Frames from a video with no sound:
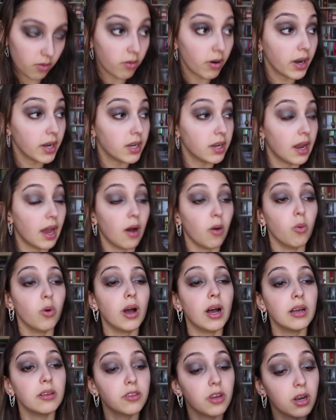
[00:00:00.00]
right now. Well,
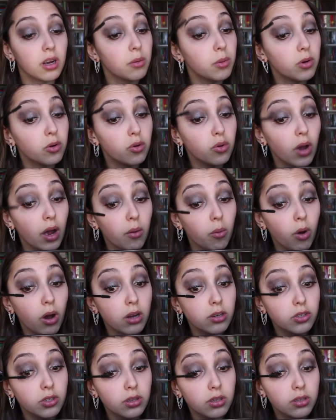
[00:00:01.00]
I'll talk about who I
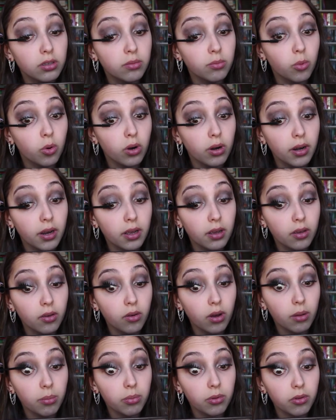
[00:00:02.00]
watched this morning, who
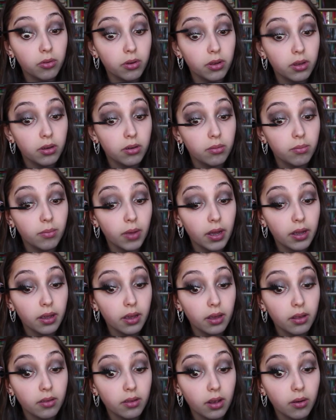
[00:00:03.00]
uploaded, I
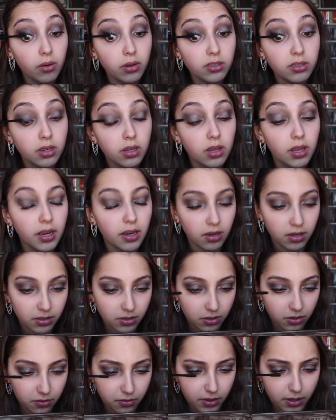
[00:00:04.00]
guess. I watched Clara's
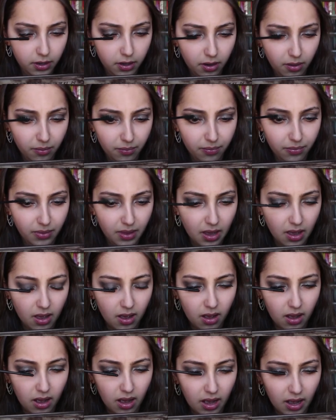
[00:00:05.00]
new video.
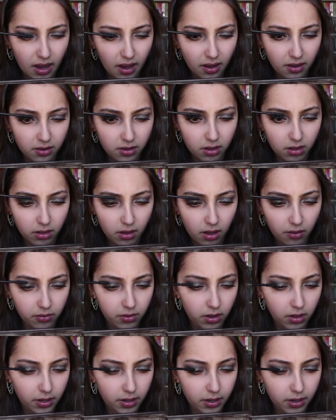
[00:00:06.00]
I love
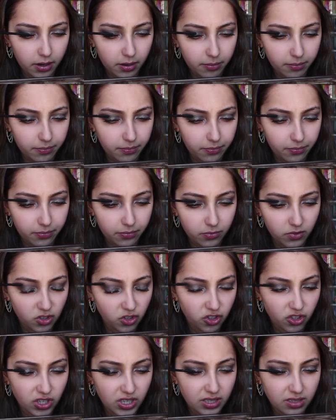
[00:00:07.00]
Clara.
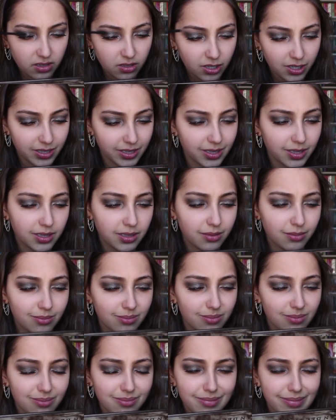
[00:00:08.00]
She's just
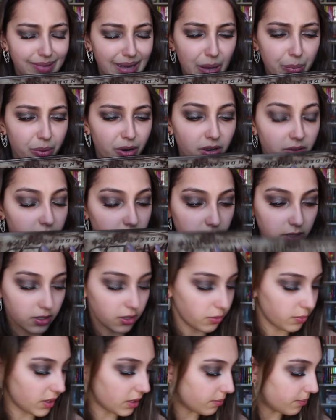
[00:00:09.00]
a perfect
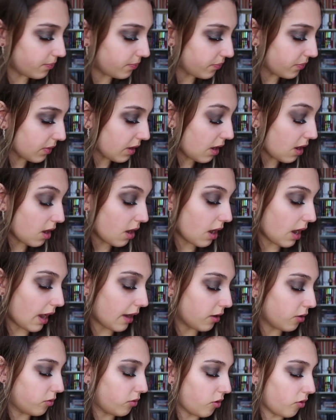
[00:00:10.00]
human.
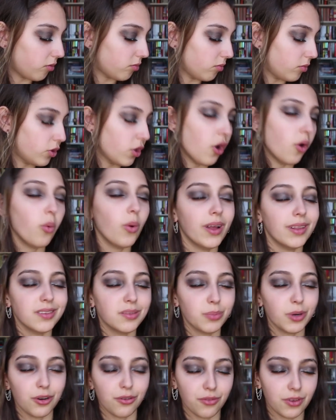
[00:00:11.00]
I know no, no one's
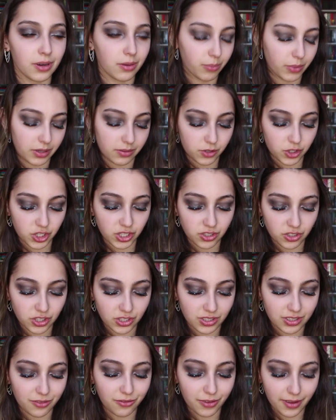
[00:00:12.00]
perfect, but she's
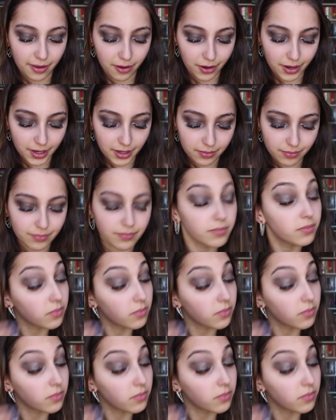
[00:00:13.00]
just a very,